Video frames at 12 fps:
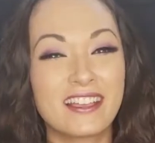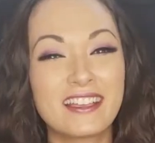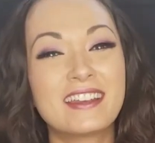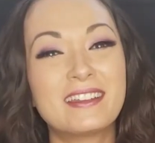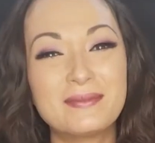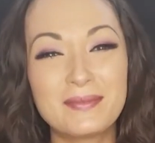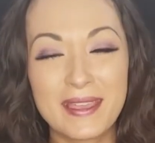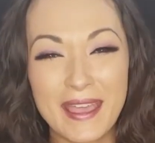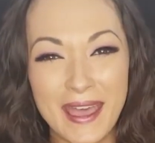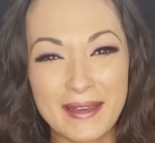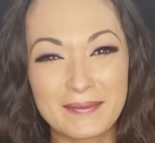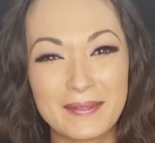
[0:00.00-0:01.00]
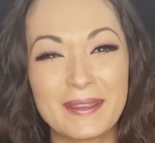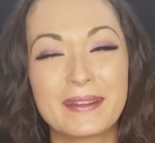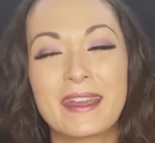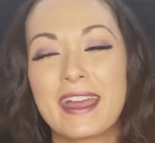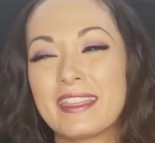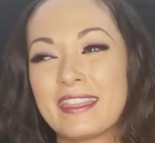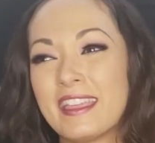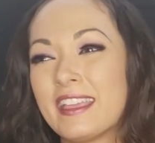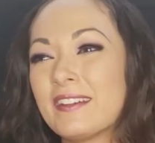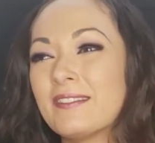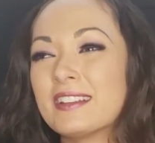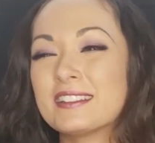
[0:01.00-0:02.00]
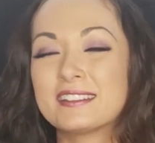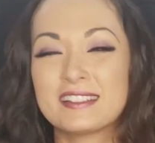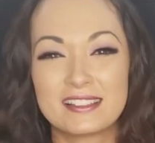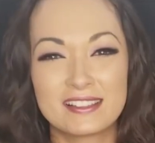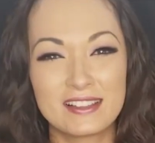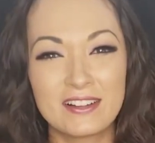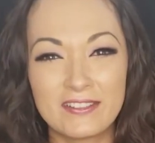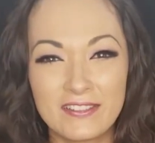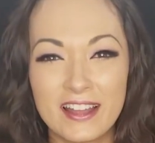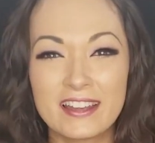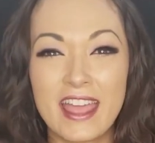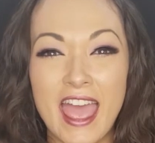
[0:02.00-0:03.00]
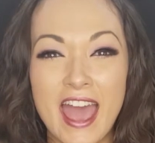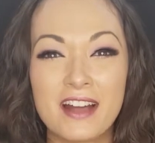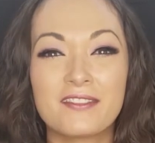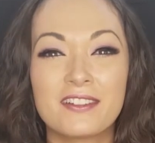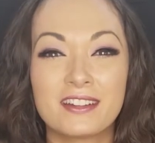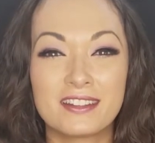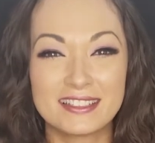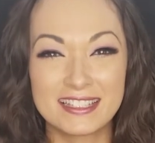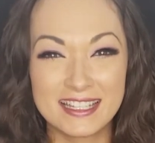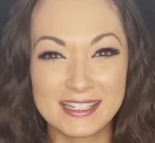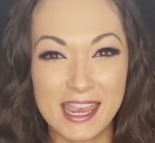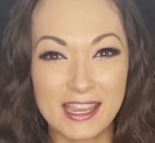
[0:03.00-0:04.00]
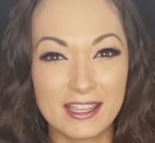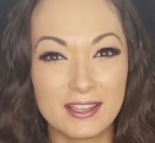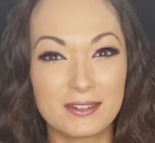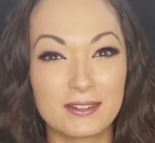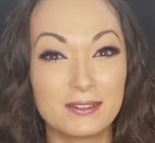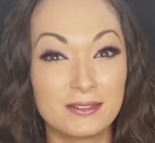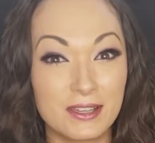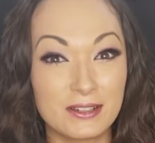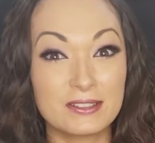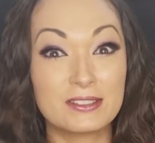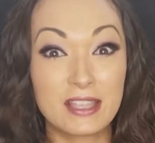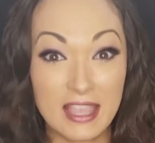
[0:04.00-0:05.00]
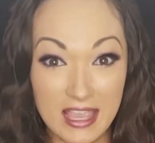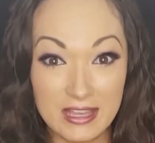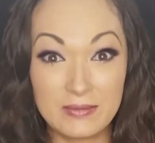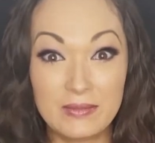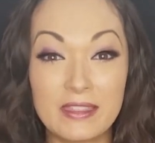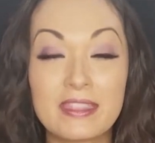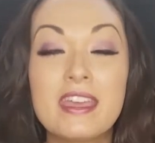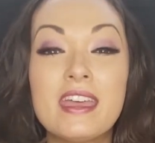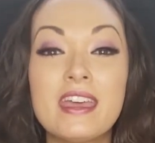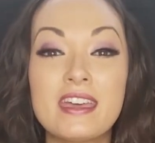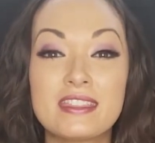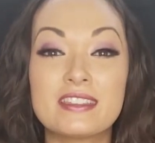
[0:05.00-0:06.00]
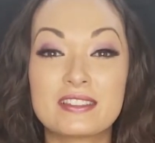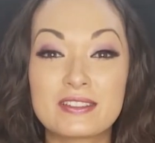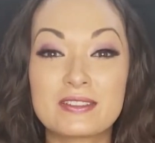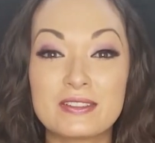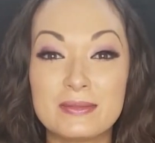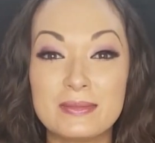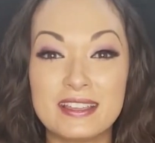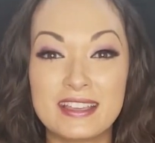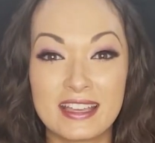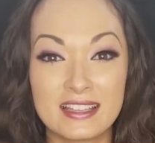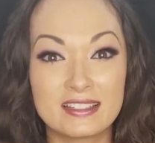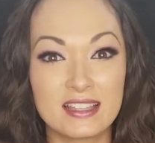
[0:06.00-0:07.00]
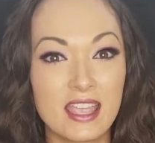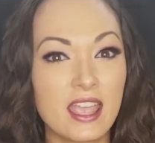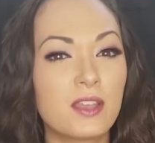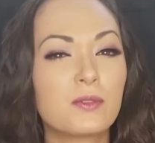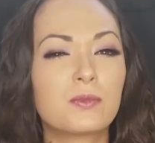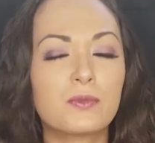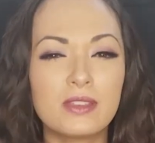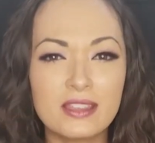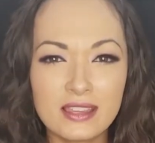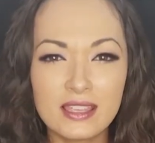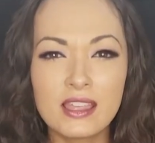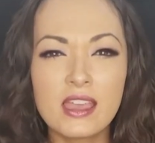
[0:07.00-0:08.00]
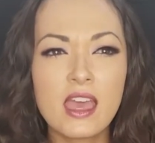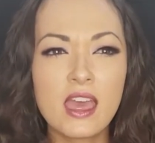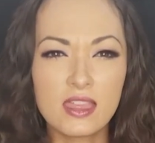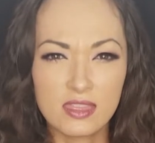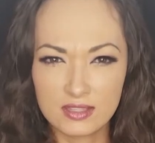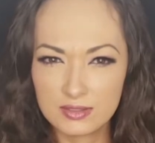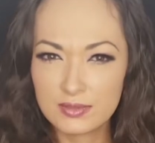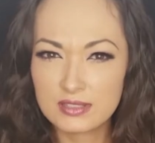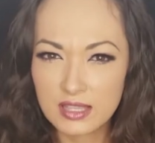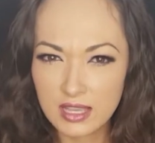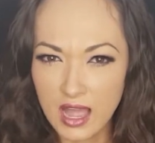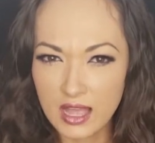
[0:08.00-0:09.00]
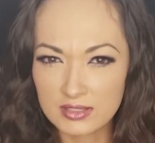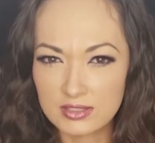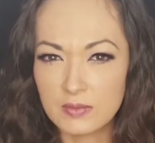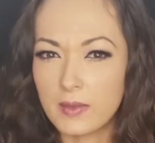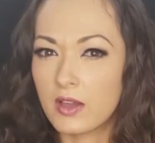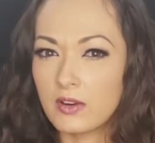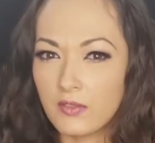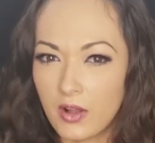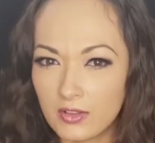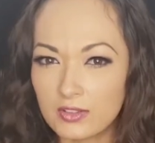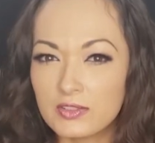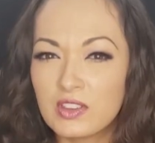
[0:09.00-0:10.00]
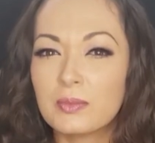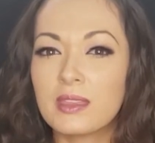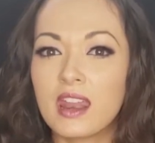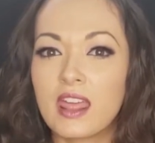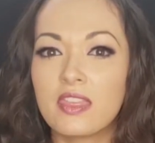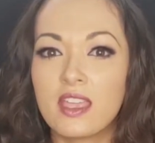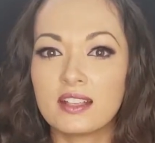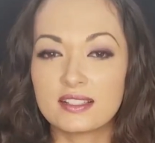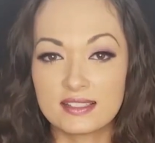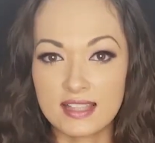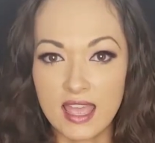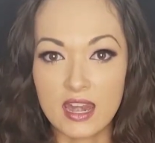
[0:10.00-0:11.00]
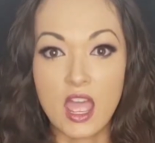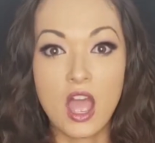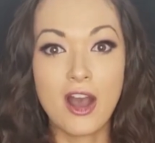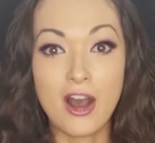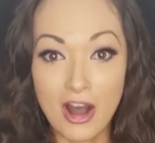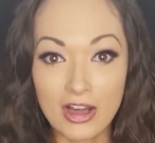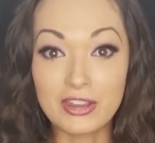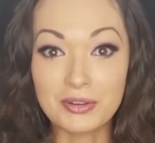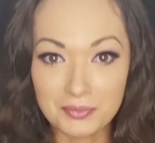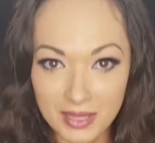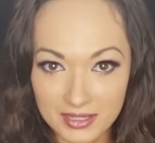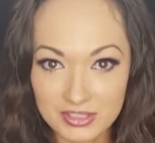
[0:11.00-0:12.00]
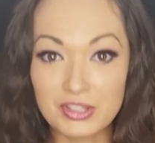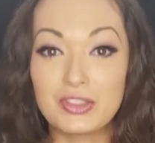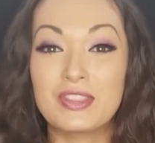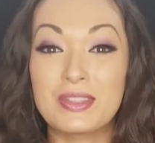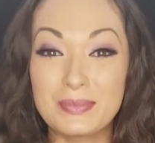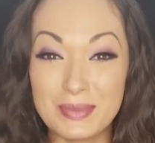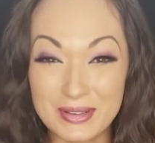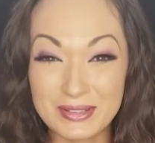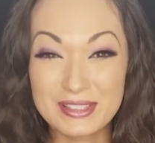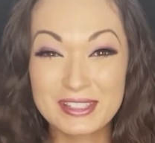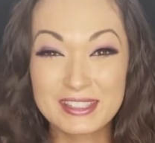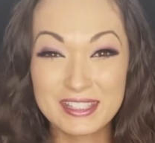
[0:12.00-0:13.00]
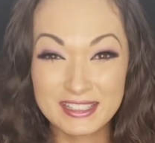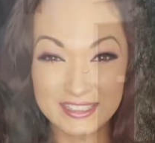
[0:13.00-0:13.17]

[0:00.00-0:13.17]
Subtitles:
couldn't be happier. I think it was just so fun to have one of those hitchhiking ghosts in with this crew, because this was the costume out of all of them that I think said Haunted Mansion the most.